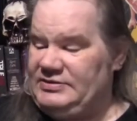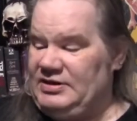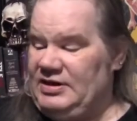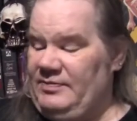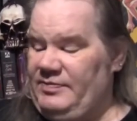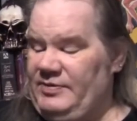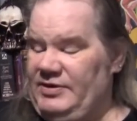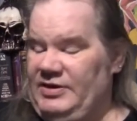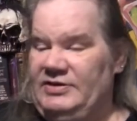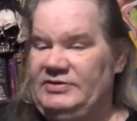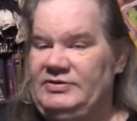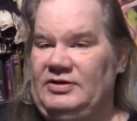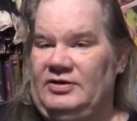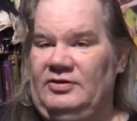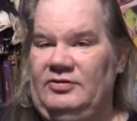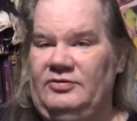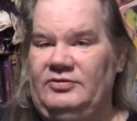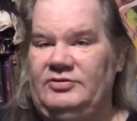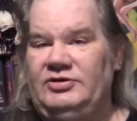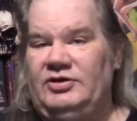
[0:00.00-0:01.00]
up is a
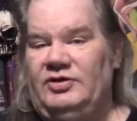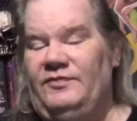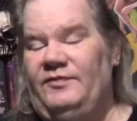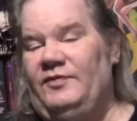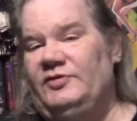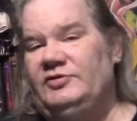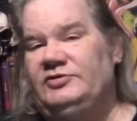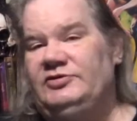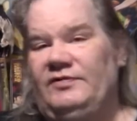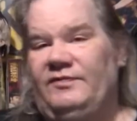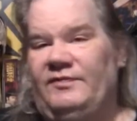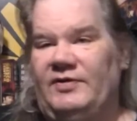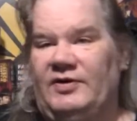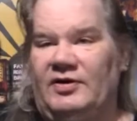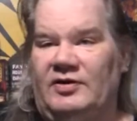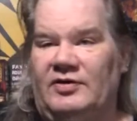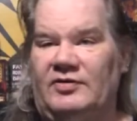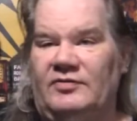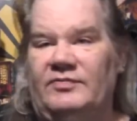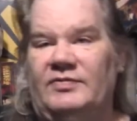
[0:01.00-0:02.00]
Lucio Fulci
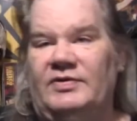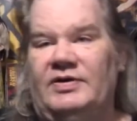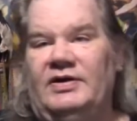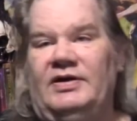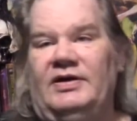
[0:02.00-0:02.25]
film.